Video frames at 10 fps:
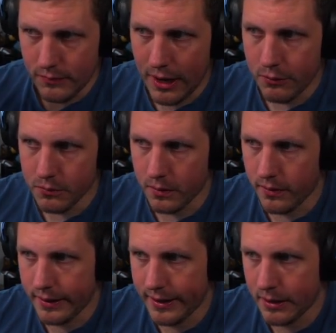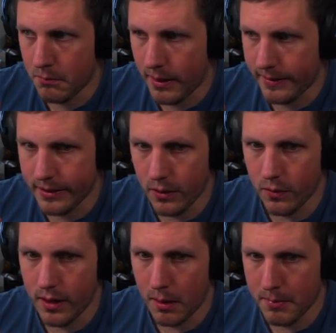I was wondering I could probably go
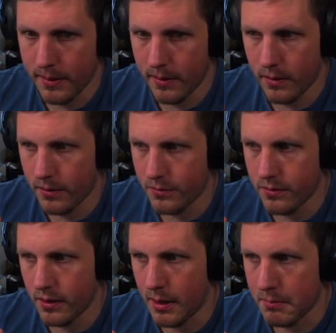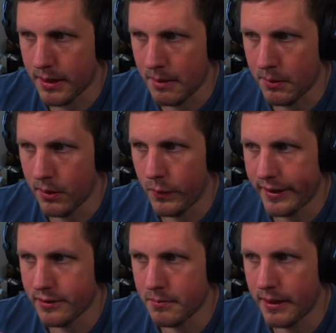up a couple of
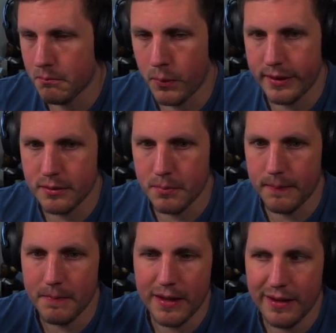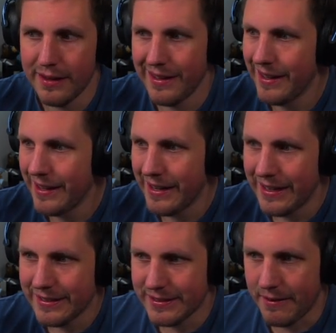wingspan points, but
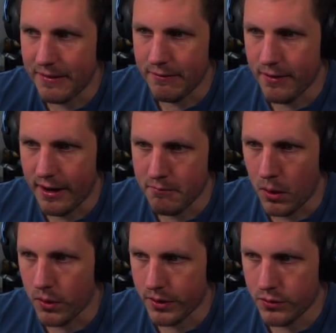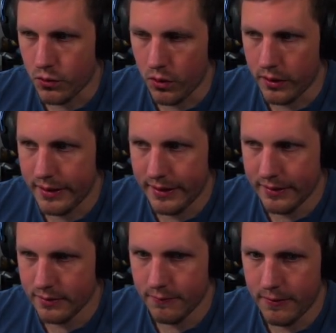75 ball control
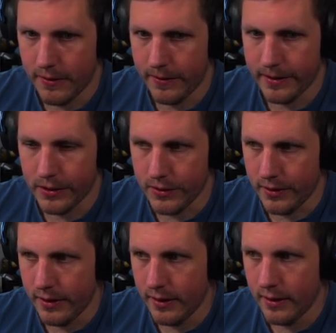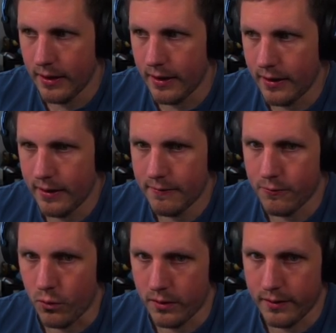is very good
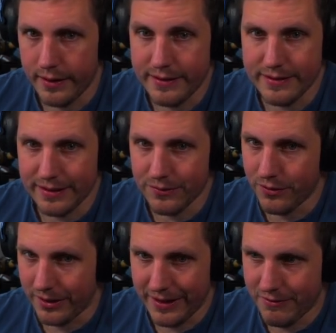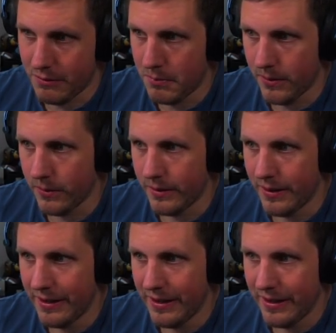for a 6'11" build.
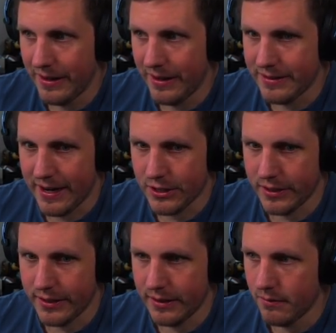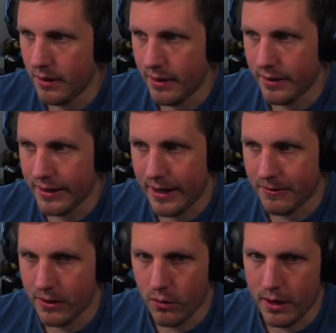It's actually kind of
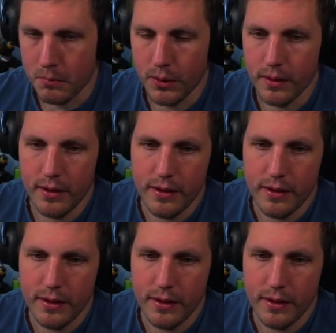incredible.